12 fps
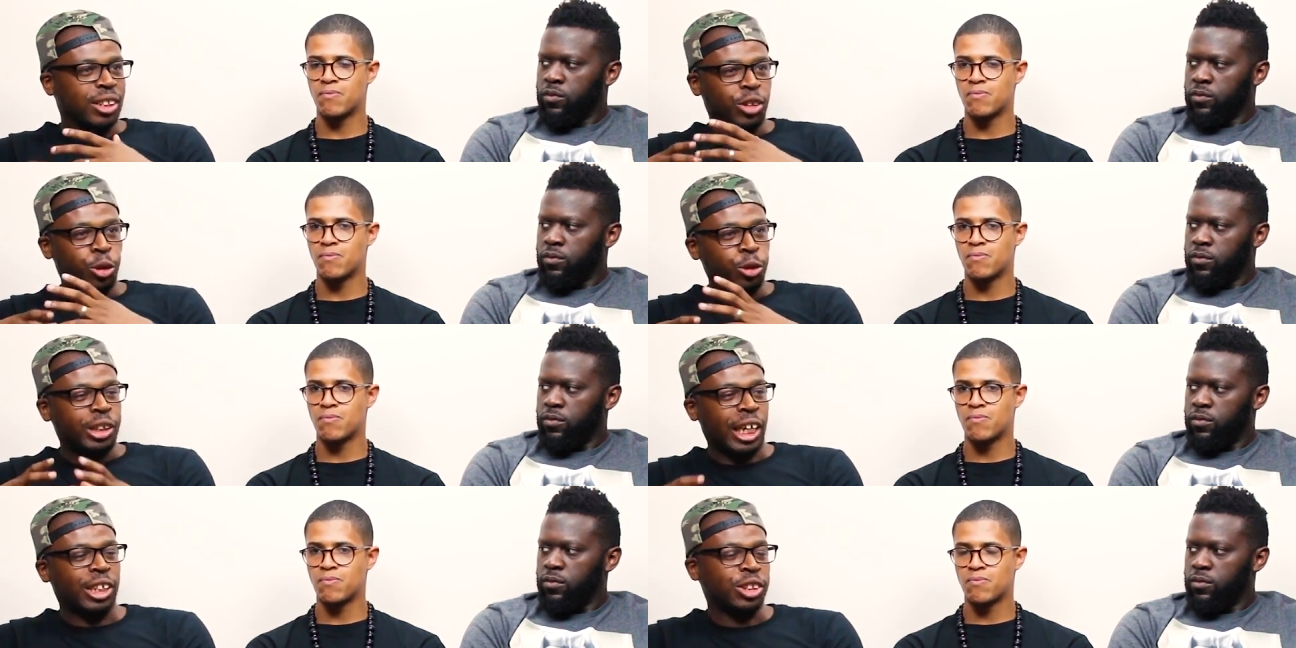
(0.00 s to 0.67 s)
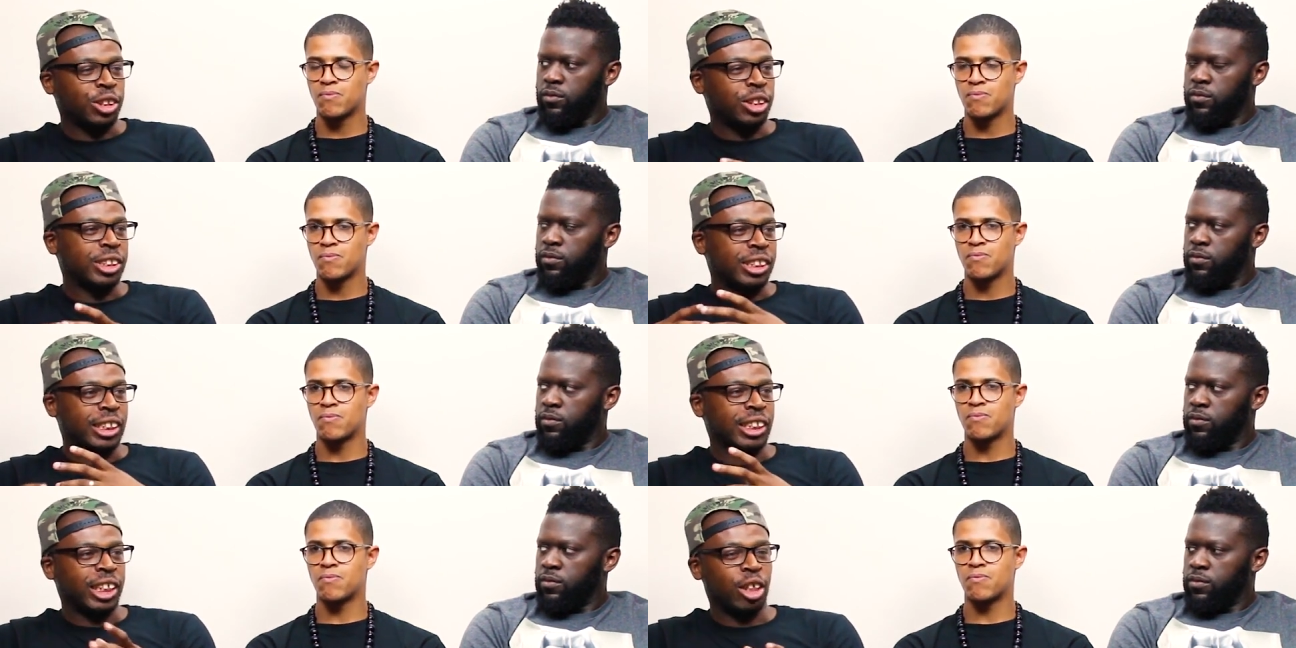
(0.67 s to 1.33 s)
Speaker 1: new
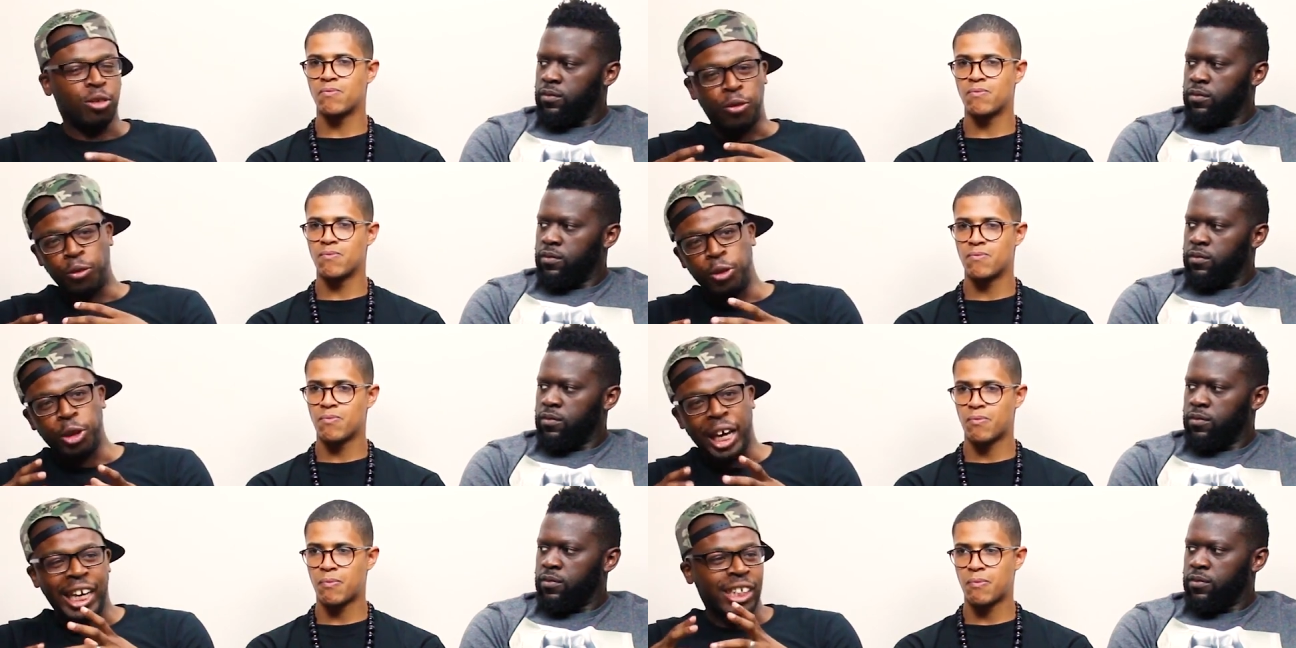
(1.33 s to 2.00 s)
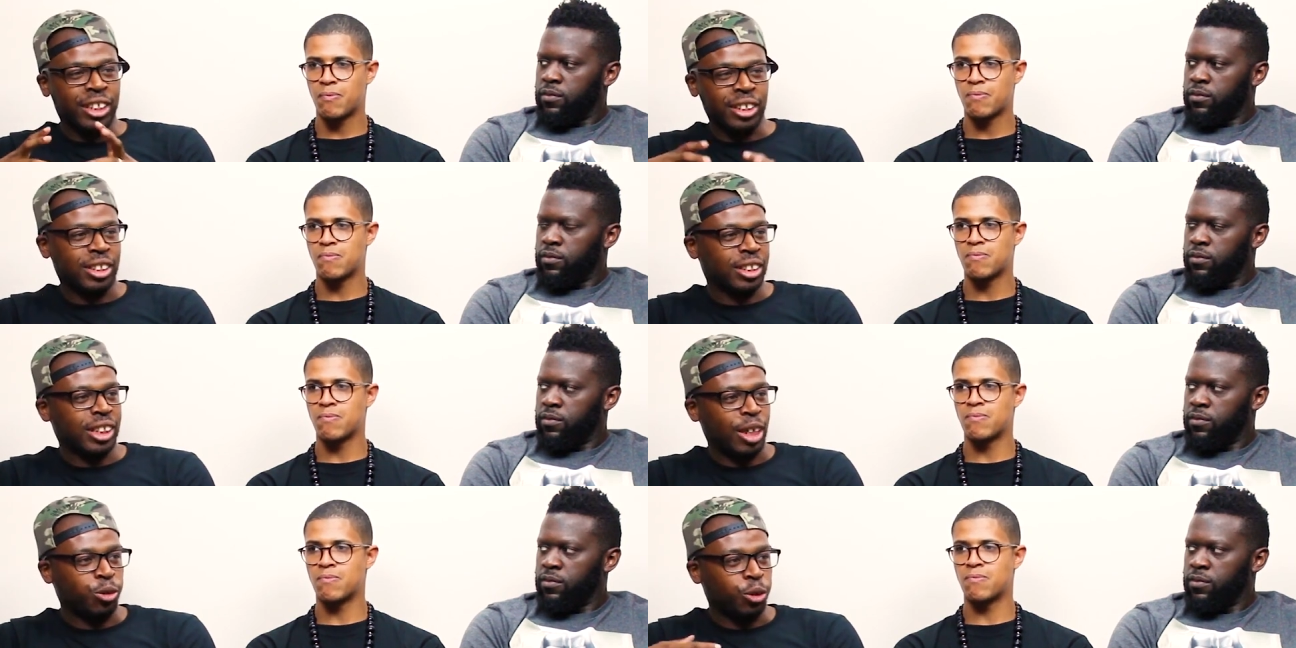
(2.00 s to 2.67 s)
textures and this, that, the other, 4
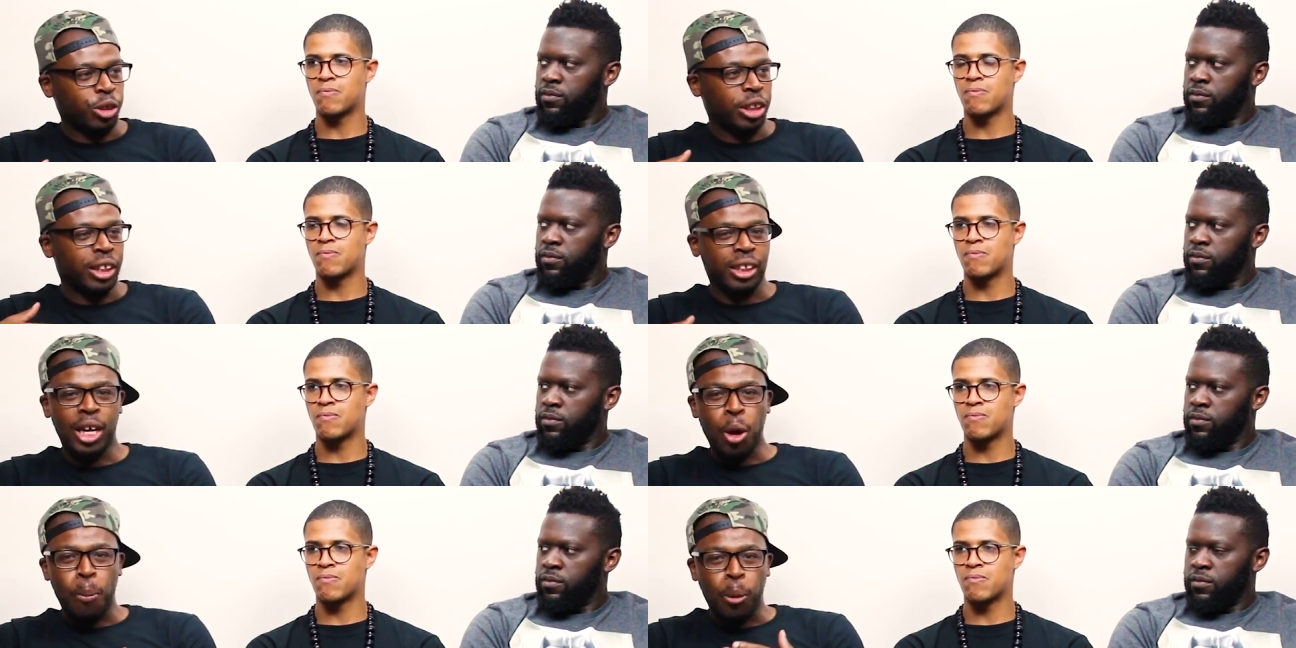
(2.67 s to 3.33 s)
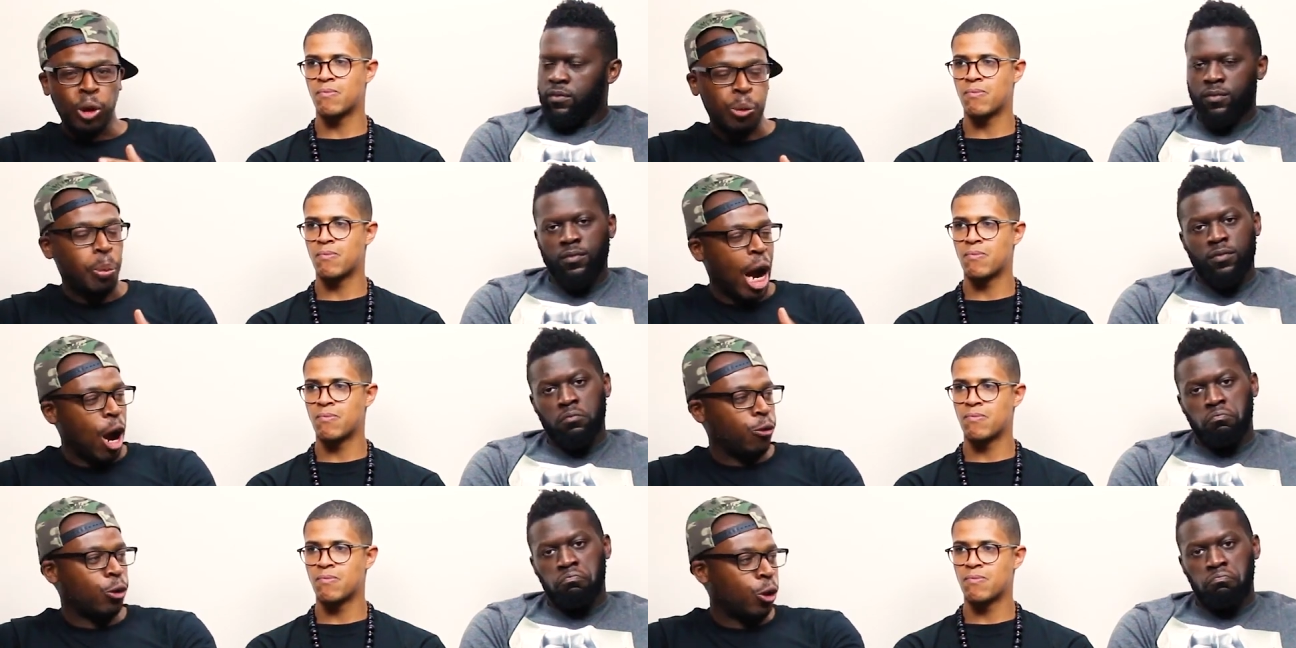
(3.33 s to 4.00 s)
kness that's what the most
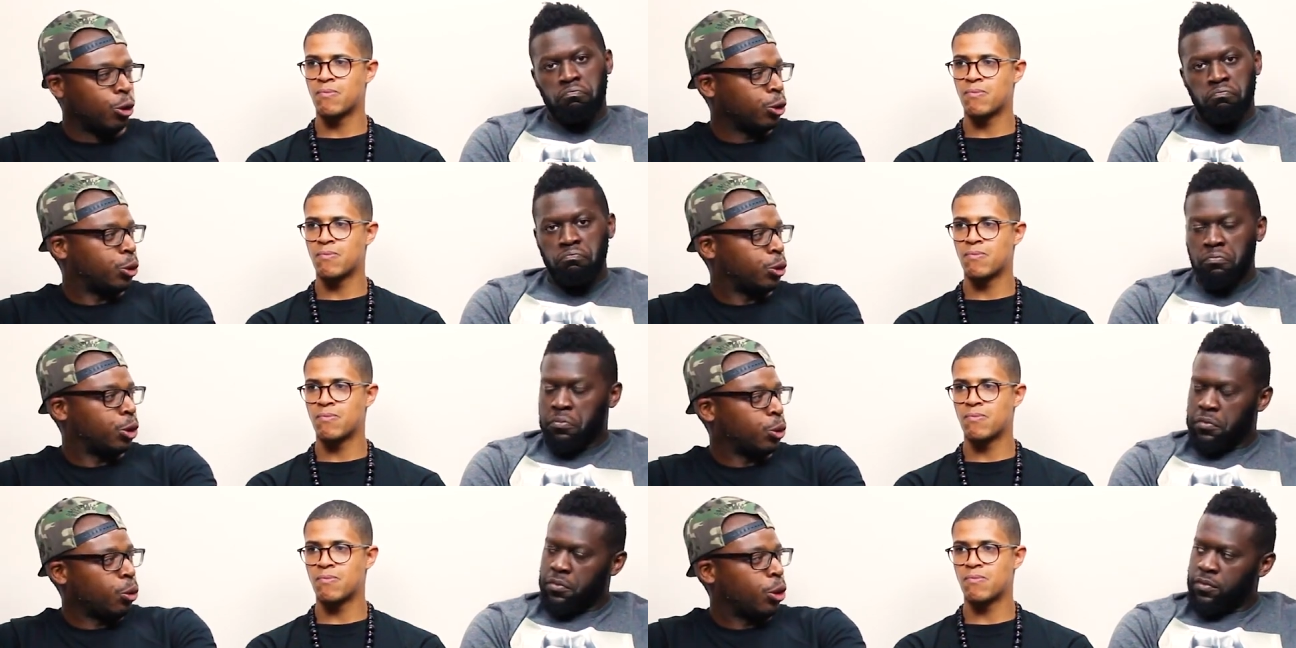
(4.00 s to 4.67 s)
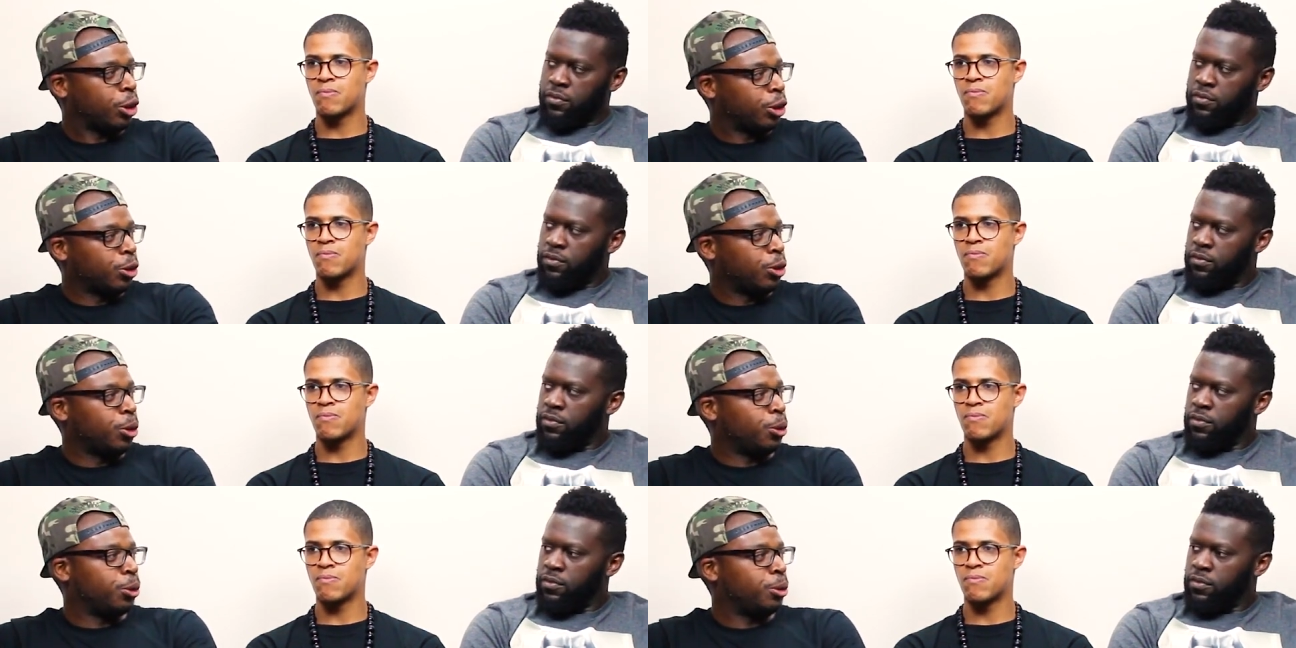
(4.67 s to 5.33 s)
powerful console in this world
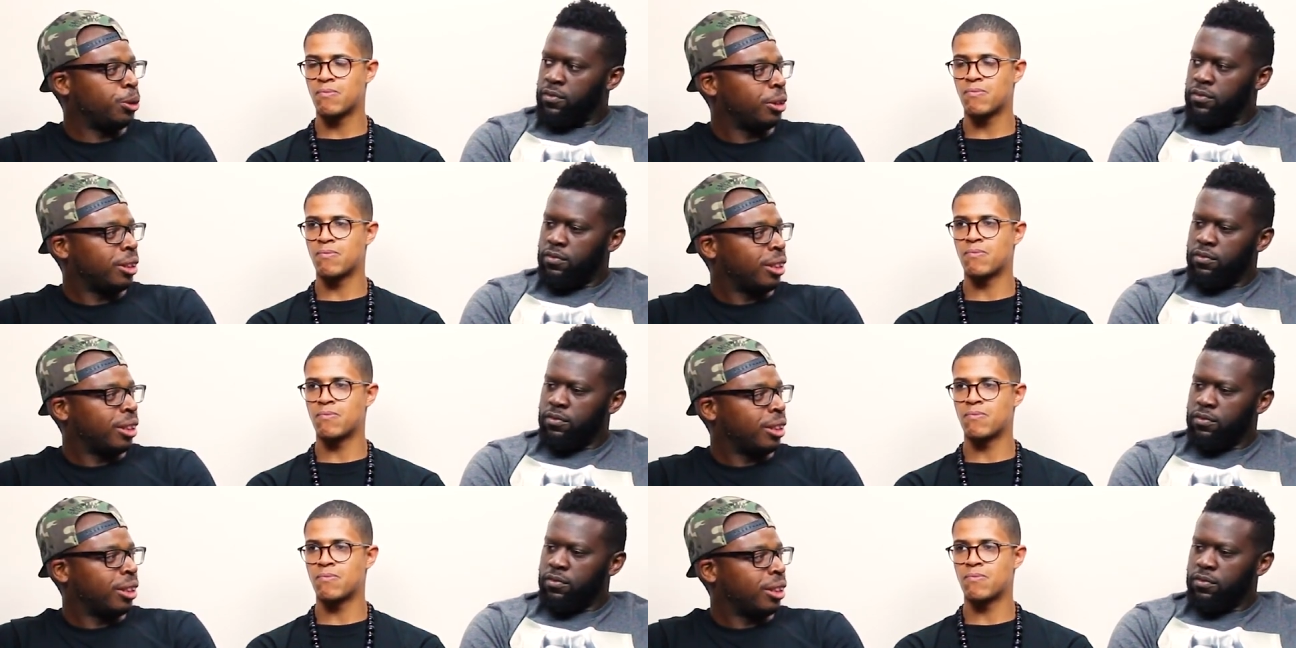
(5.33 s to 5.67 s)
can do.